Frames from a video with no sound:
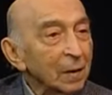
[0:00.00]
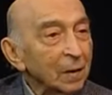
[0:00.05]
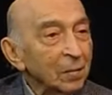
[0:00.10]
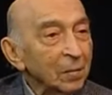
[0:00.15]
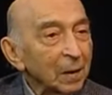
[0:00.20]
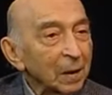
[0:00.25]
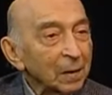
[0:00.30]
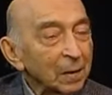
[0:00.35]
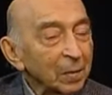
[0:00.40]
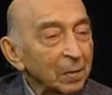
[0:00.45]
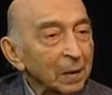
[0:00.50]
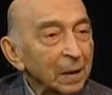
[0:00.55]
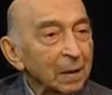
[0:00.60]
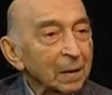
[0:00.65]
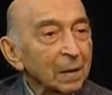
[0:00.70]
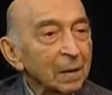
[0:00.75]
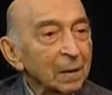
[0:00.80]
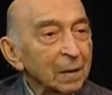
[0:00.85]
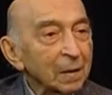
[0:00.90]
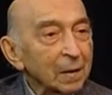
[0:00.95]

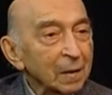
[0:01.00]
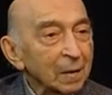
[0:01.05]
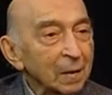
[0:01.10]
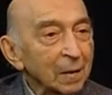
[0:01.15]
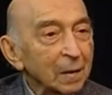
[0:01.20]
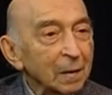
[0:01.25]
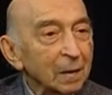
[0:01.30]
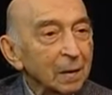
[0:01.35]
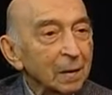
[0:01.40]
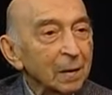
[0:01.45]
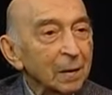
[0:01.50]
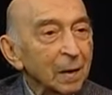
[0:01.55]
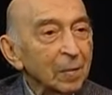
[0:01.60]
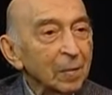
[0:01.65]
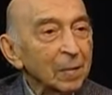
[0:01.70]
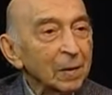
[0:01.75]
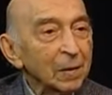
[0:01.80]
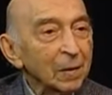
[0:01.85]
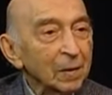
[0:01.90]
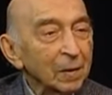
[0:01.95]
mathematics,
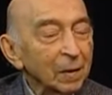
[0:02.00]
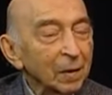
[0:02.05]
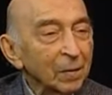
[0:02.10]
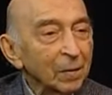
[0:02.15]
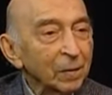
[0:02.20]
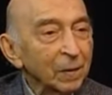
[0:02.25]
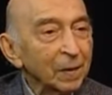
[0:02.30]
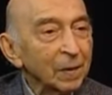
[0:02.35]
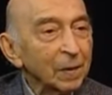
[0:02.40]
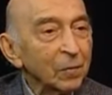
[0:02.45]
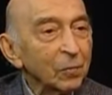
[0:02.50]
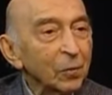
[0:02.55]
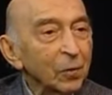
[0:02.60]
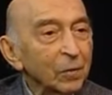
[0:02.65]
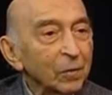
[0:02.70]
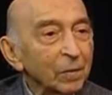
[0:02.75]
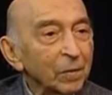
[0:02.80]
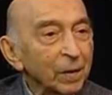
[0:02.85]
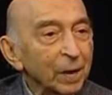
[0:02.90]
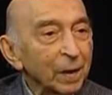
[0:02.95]
chemistry, physics were
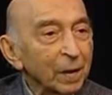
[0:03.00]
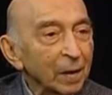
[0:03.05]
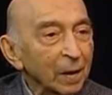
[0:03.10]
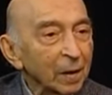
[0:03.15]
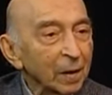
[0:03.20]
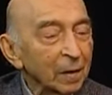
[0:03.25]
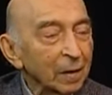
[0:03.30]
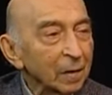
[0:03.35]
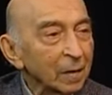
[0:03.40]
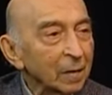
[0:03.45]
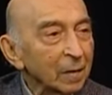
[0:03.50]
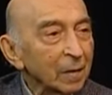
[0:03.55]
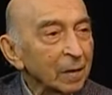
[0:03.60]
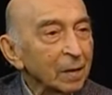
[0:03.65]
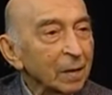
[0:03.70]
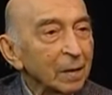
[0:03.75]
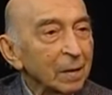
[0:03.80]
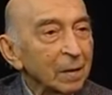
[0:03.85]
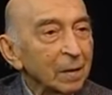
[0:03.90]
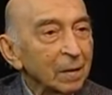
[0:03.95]
very good,
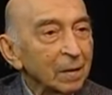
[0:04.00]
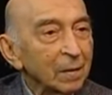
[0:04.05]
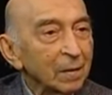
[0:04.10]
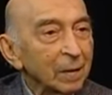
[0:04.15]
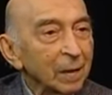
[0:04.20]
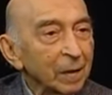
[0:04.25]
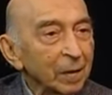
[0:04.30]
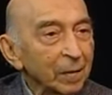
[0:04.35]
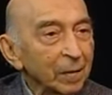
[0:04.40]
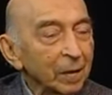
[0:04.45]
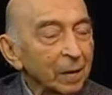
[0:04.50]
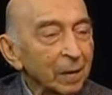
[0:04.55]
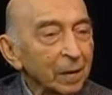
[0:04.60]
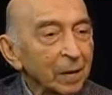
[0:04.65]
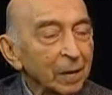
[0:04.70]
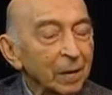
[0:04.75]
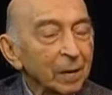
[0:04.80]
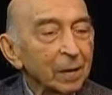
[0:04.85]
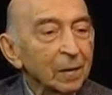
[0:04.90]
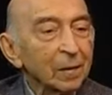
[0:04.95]
very
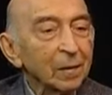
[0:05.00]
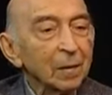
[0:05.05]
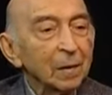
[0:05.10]
good.